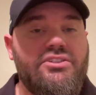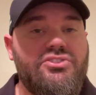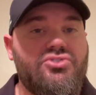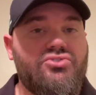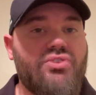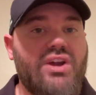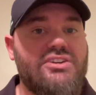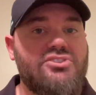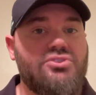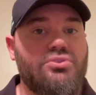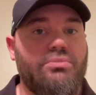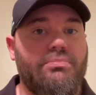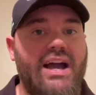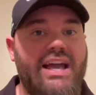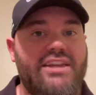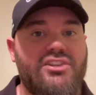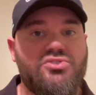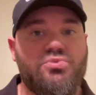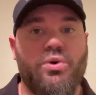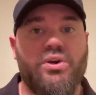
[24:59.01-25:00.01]
Drexel
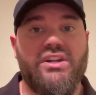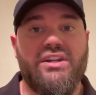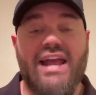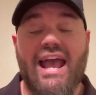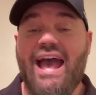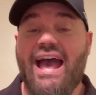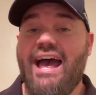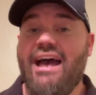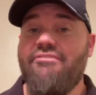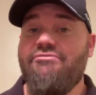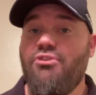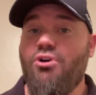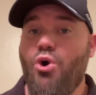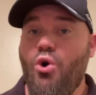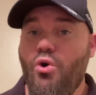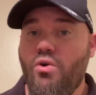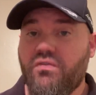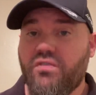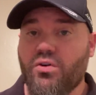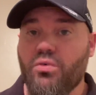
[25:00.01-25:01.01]
minus 1.5
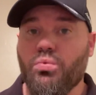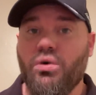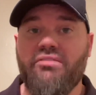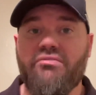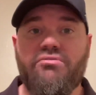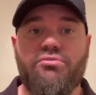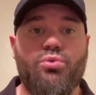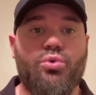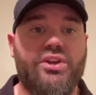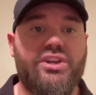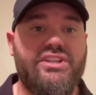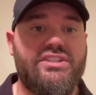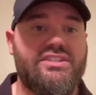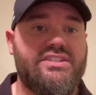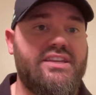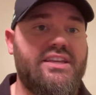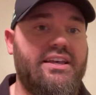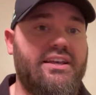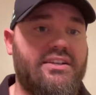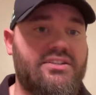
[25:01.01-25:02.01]
over
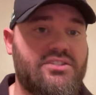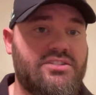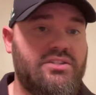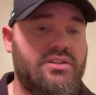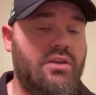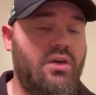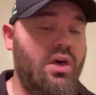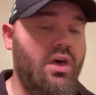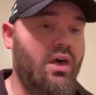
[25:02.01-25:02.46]
146,